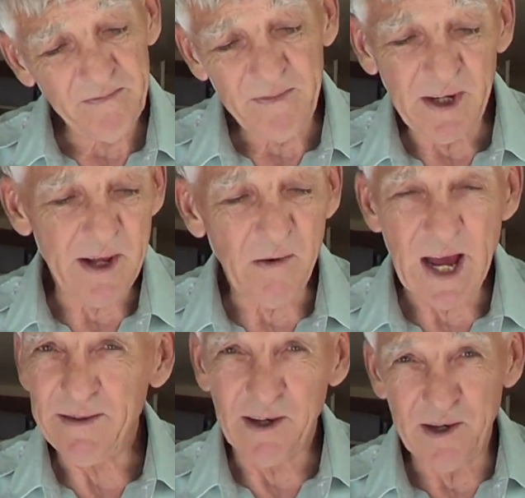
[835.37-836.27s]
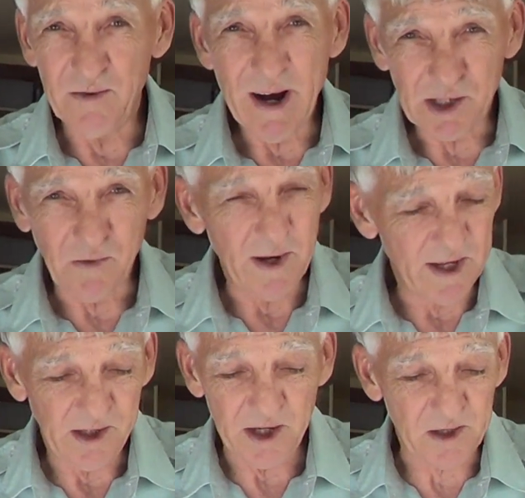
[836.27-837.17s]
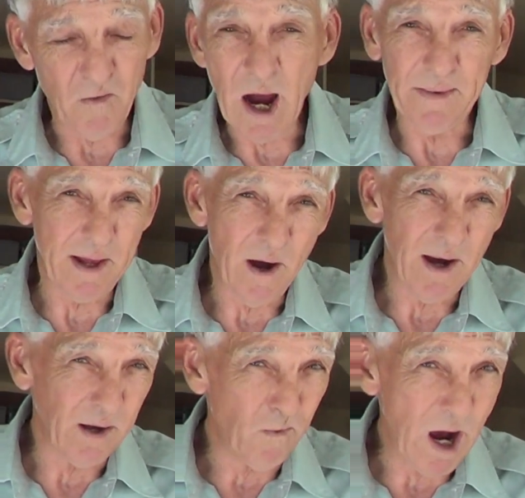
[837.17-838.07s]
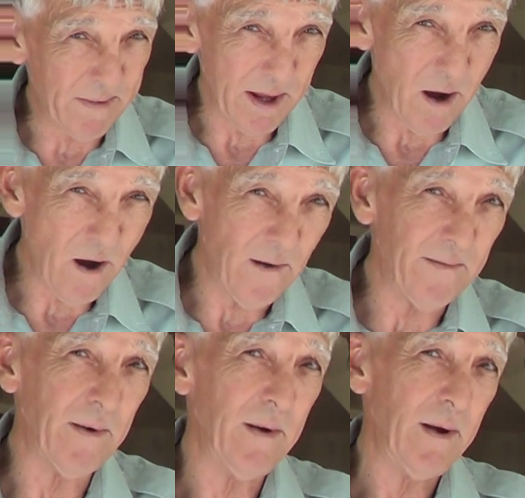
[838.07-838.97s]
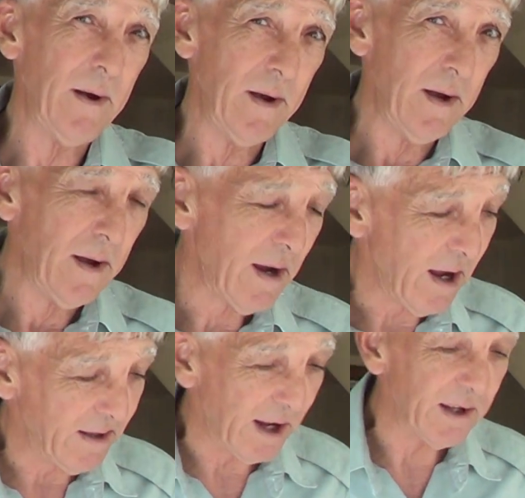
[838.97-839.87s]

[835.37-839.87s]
You don't have to do much with it, just wipe it on and wipe it off, and then